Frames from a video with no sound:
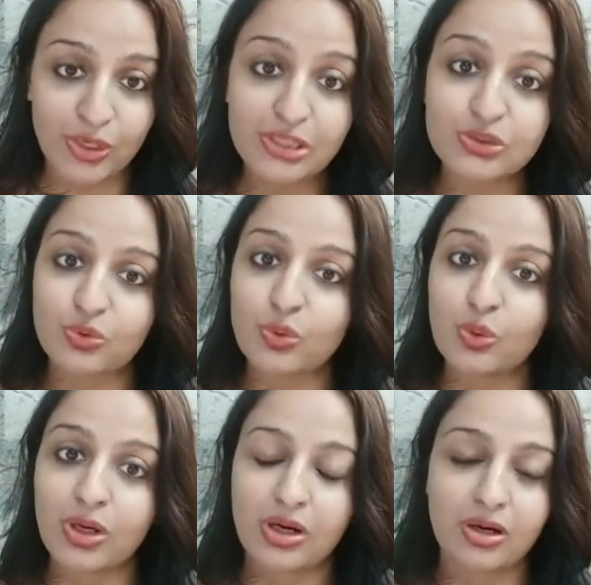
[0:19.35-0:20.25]
So,
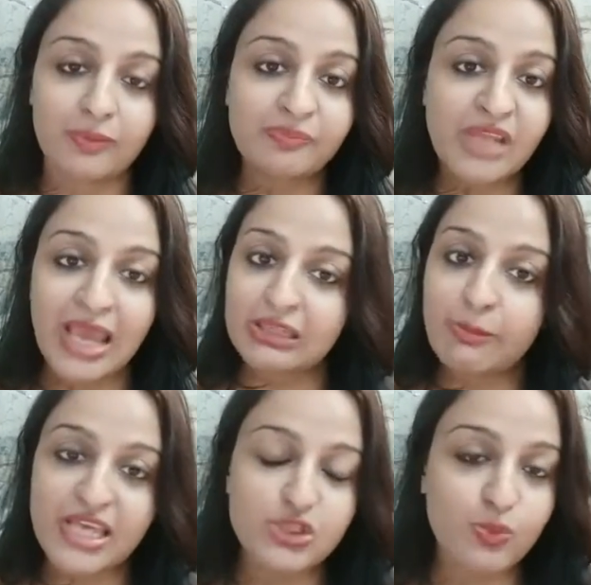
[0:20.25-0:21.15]
and the
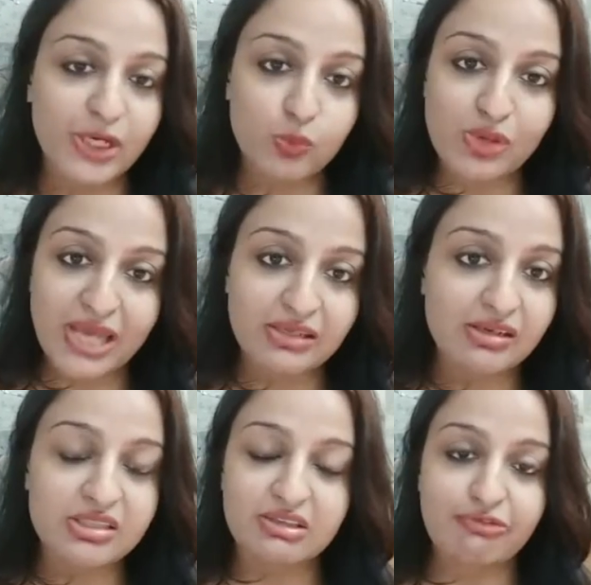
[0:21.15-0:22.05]
best way to get it
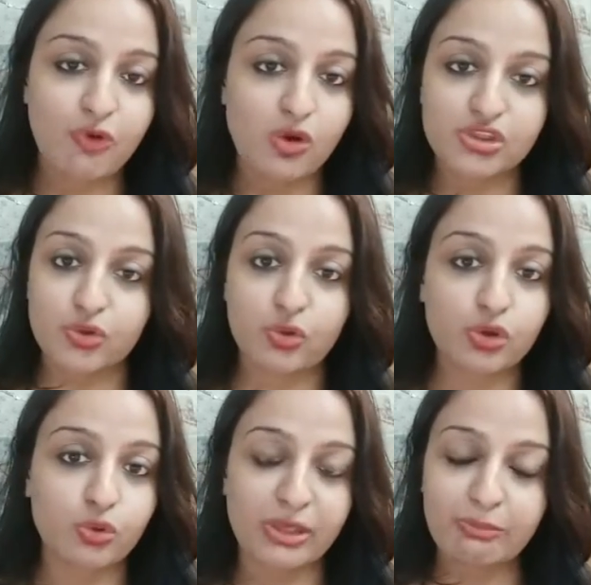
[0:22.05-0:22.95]
is, of course, you
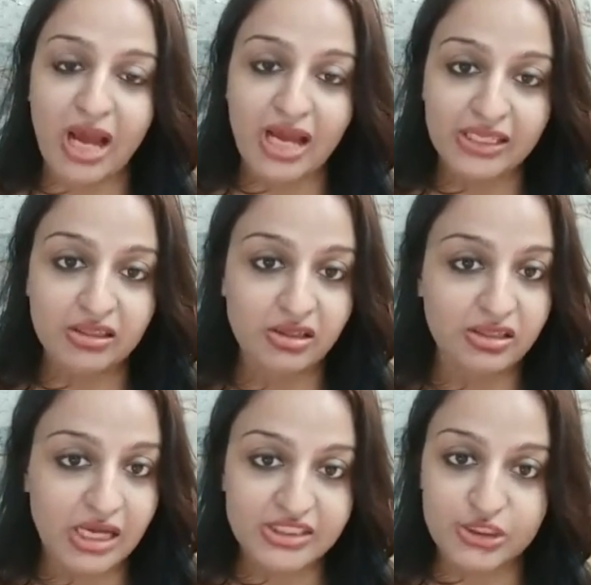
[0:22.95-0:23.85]
can buy the
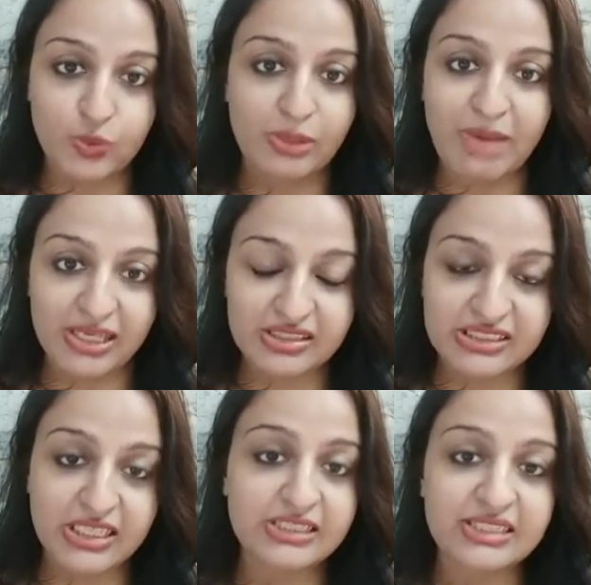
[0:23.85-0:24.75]
nuts, you can buy the
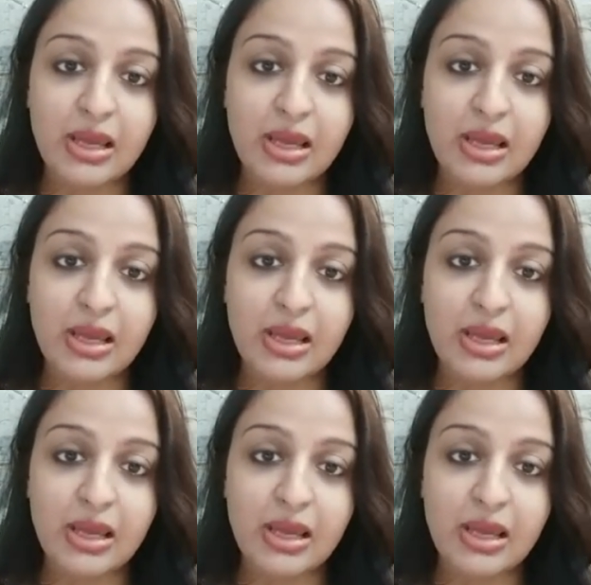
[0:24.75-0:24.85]
seeds,